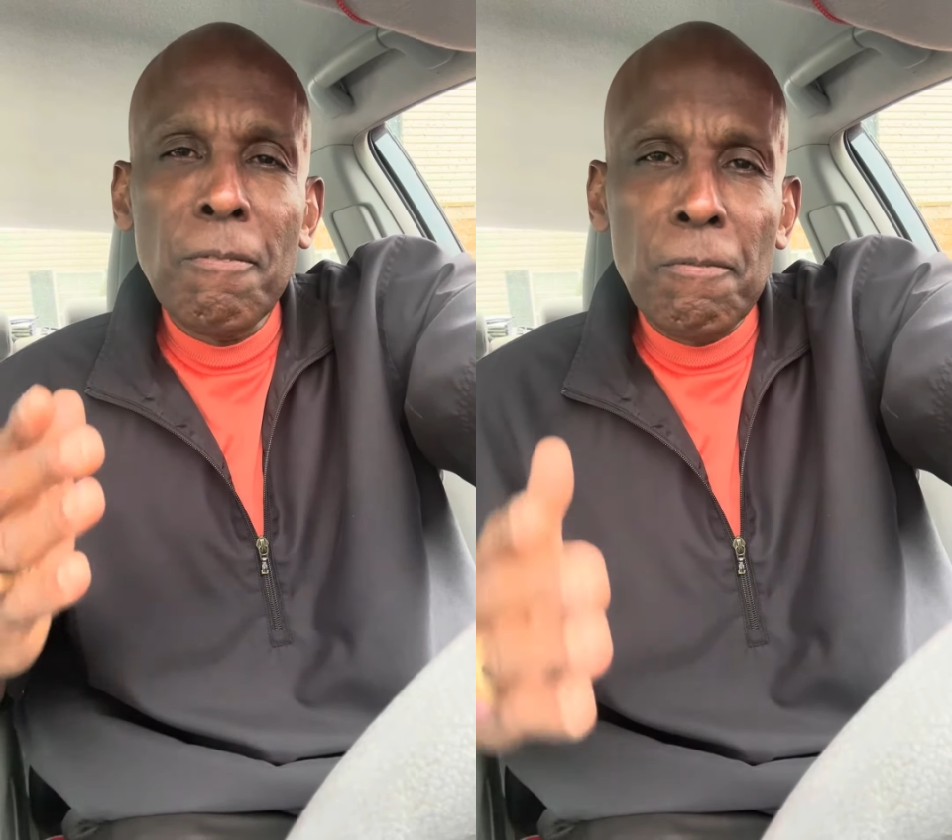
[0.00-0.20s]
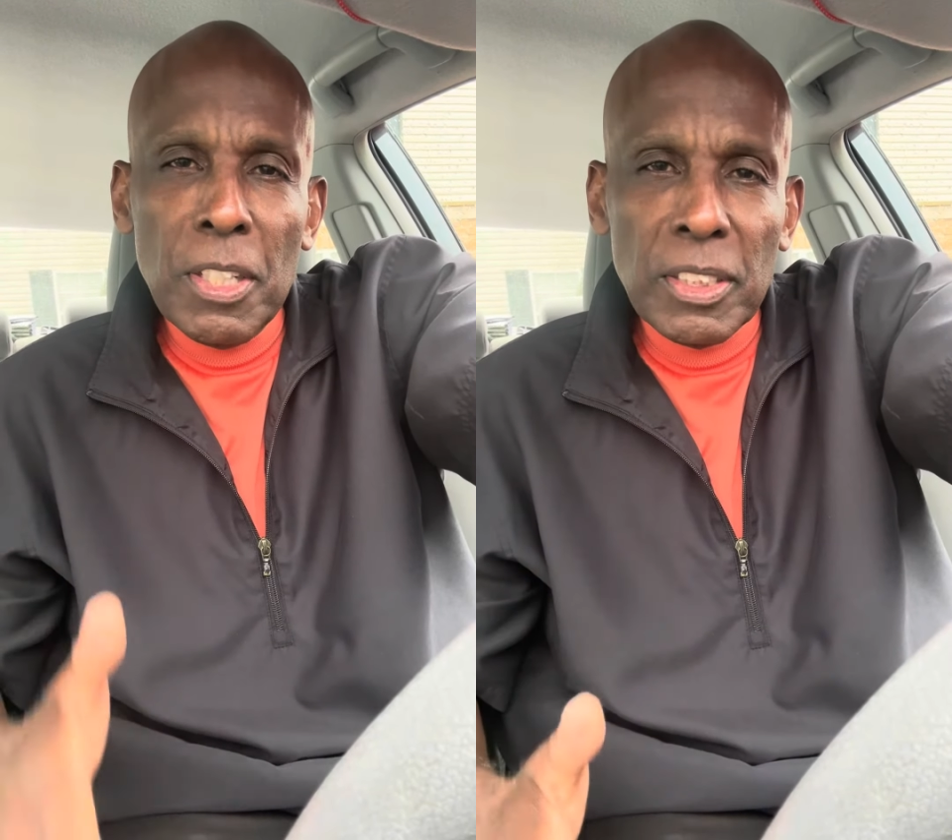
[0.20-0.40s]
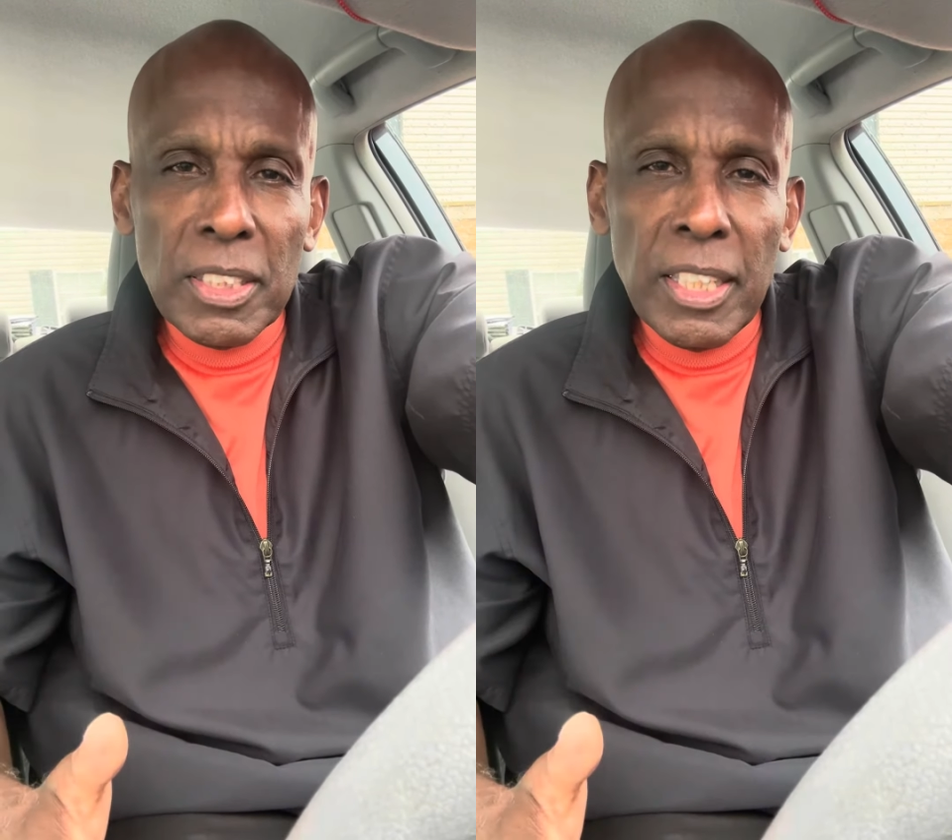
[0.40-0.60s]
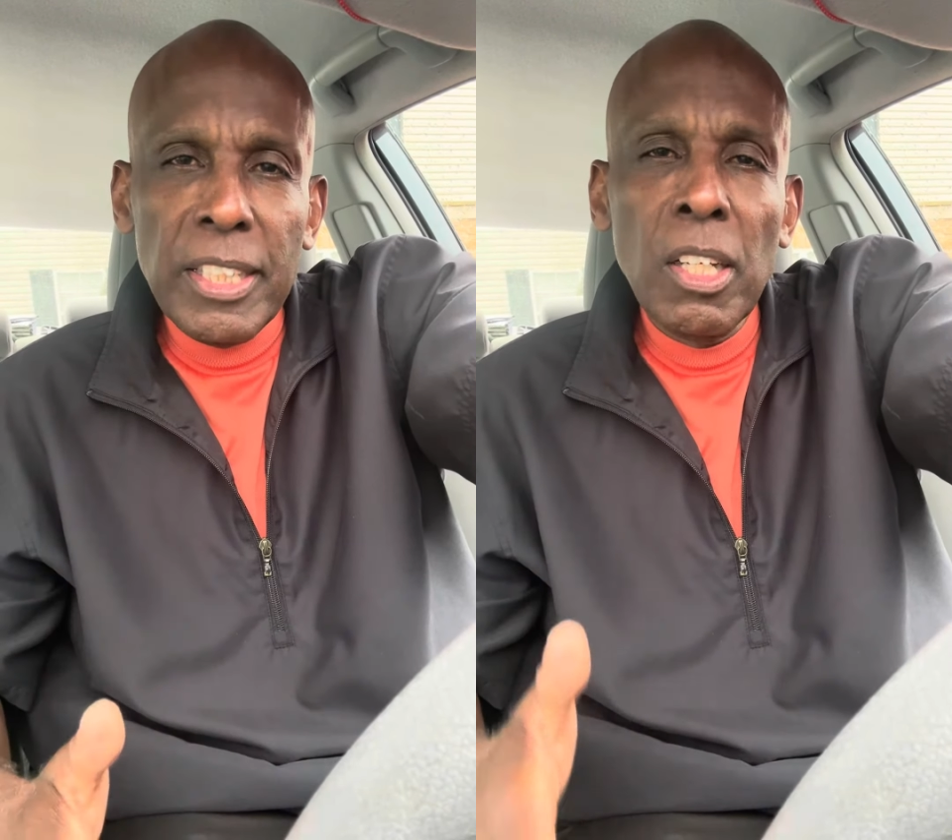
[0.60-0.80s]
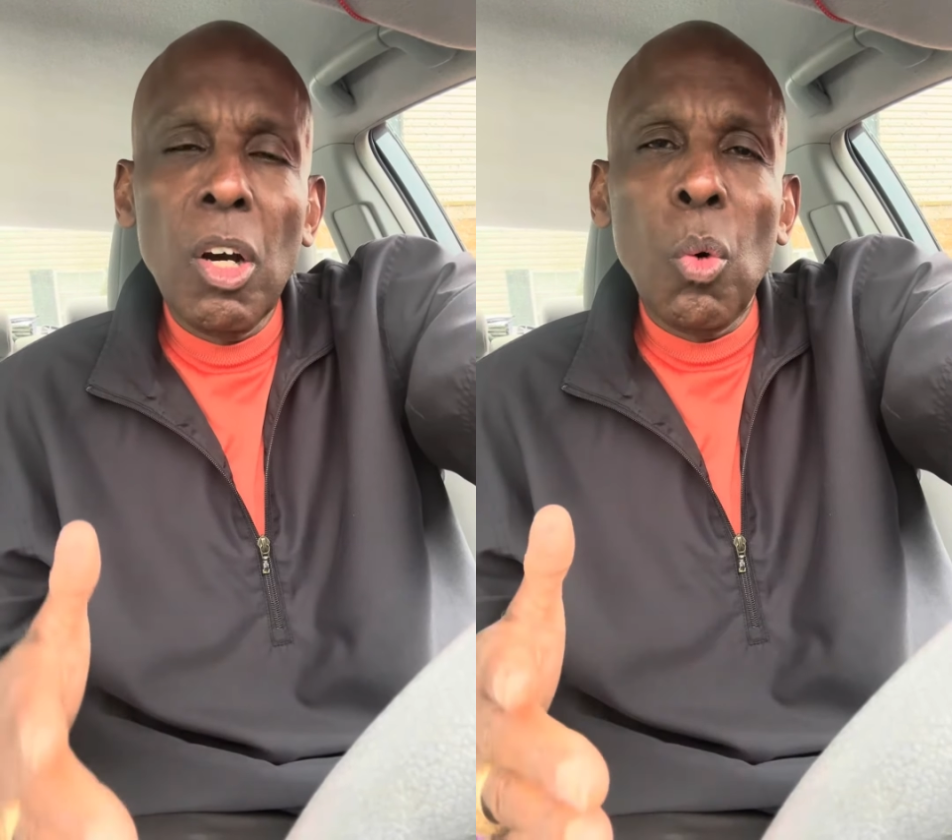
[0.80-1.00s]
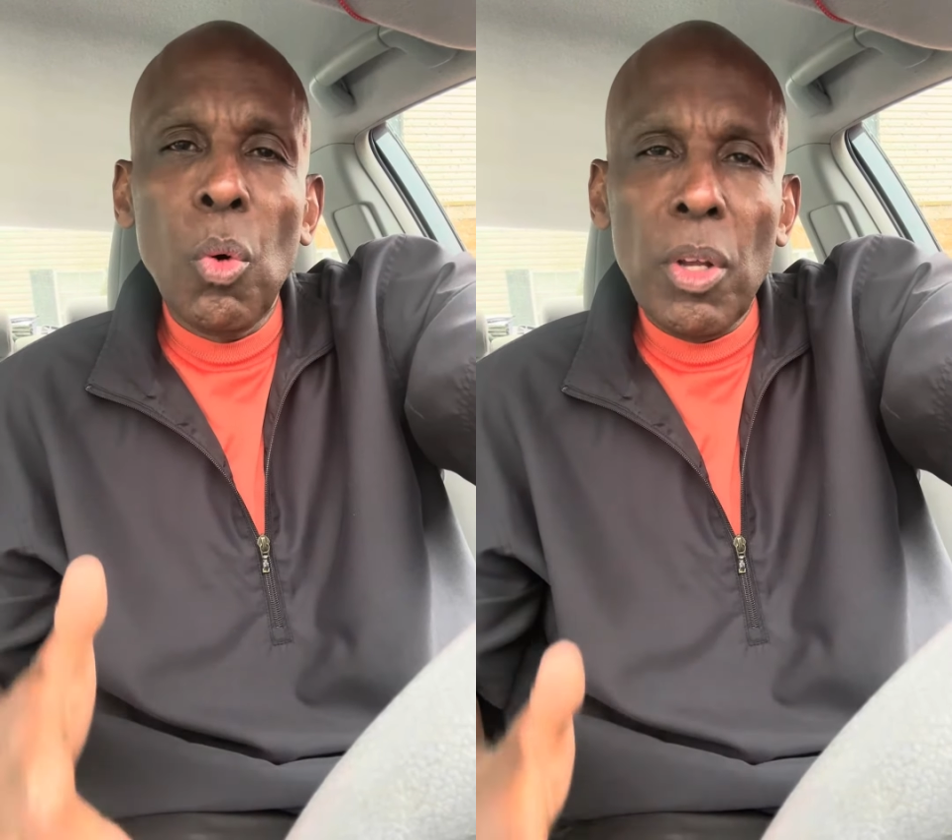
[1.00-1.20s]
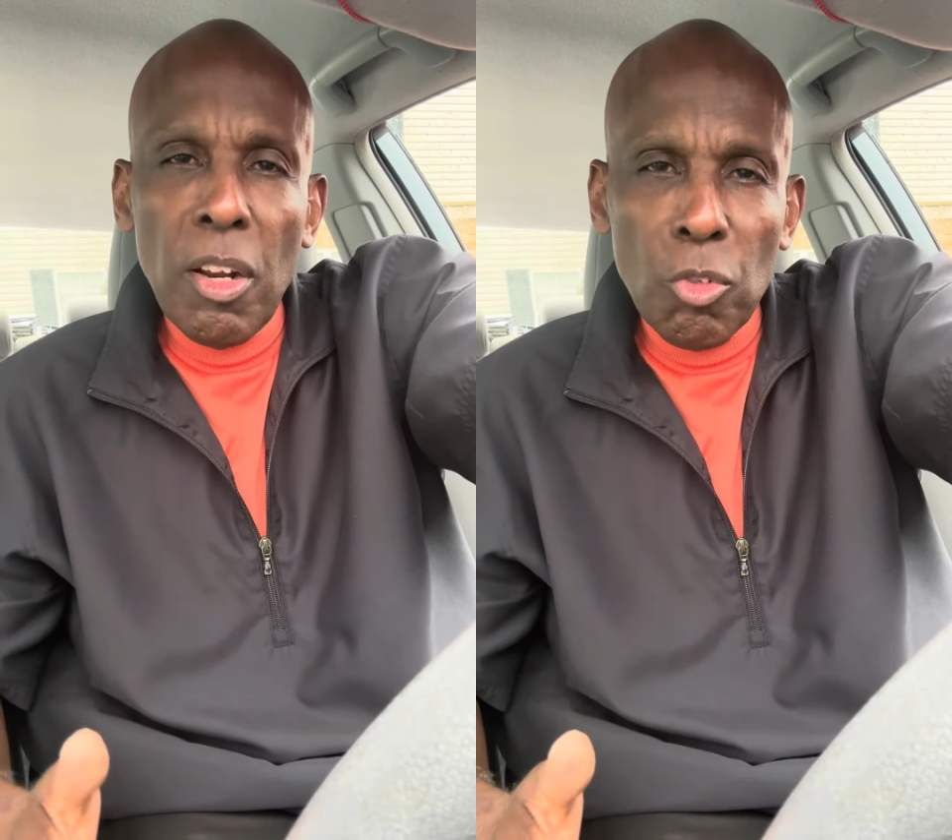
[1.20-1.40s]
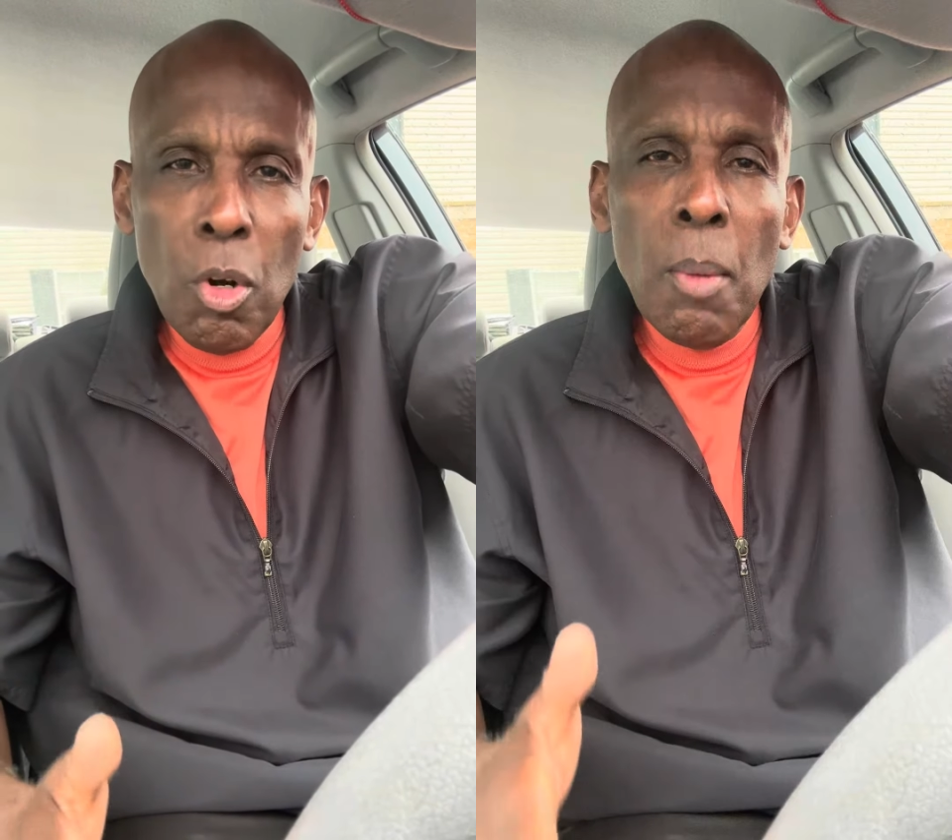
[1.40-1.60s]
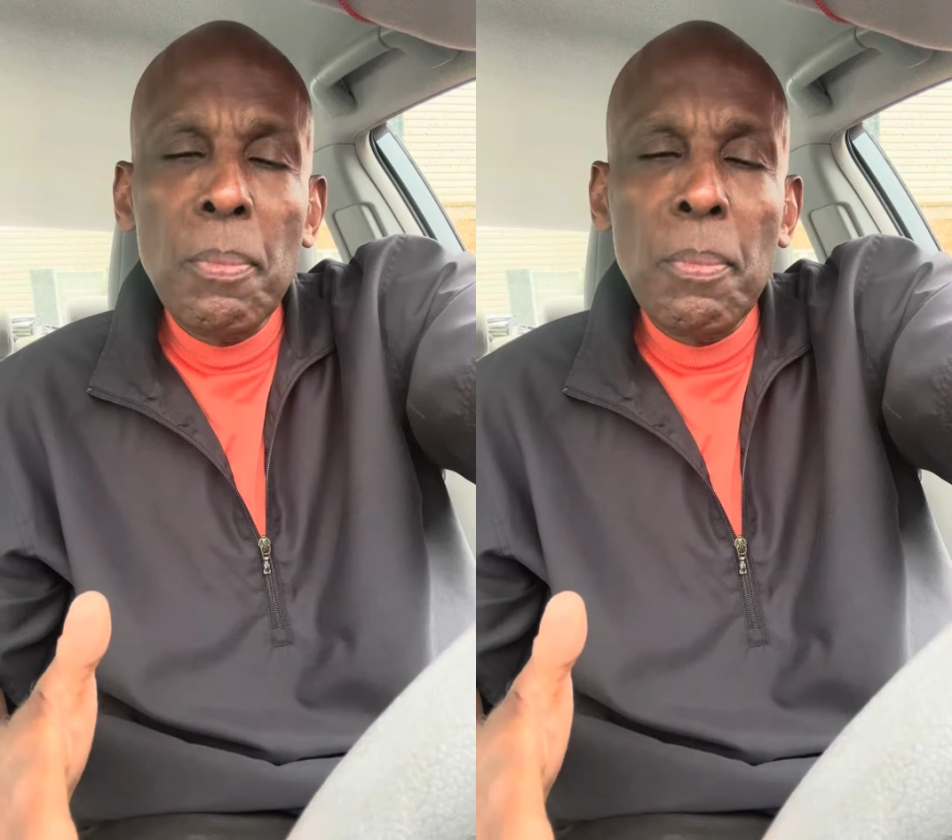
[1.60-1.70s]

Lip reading: physically, or whatever,